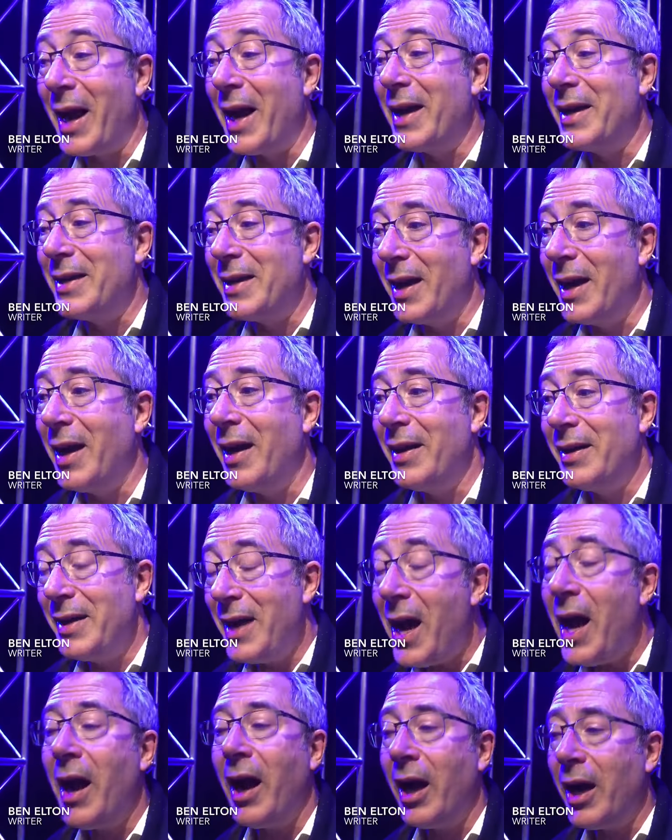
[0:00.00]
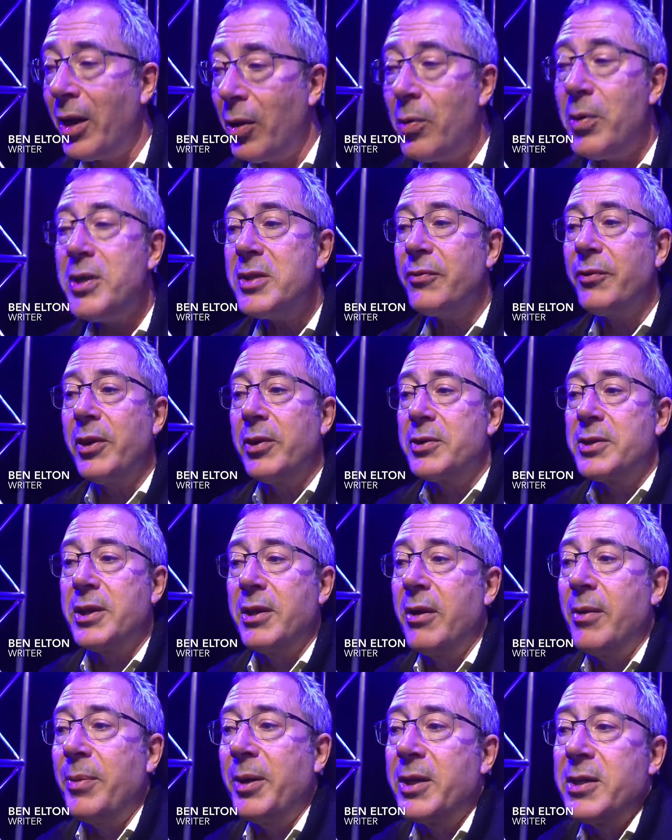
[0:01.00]
And uh, yeah, I always feel
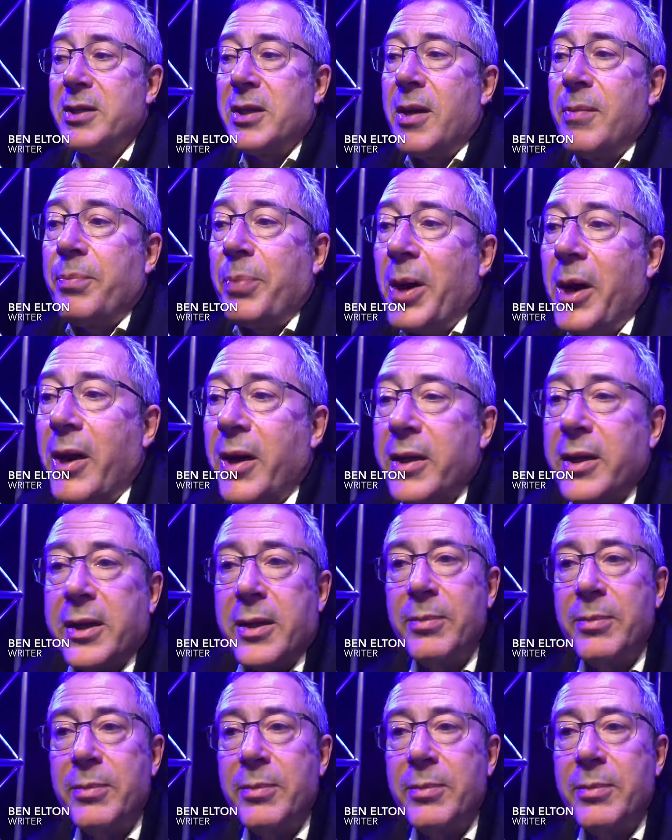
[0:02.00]
teary because I'm part of the